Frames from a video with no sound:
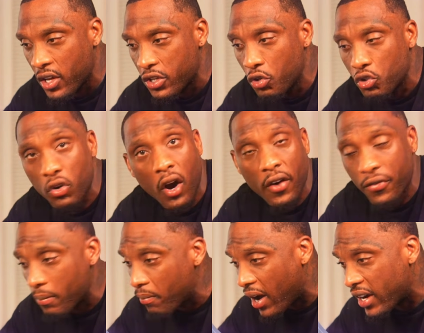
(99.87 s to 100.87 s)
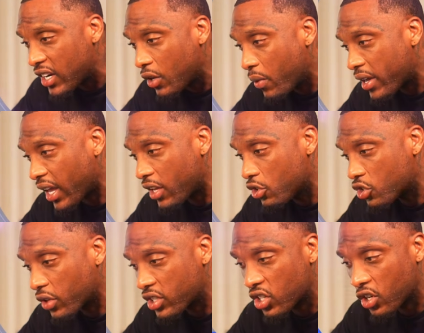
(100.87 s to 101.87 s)
You draw it from body to wick and you
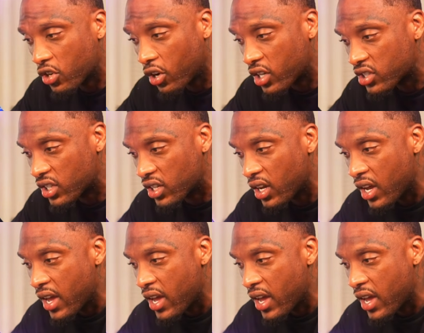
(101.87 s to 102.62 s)
stretch it across to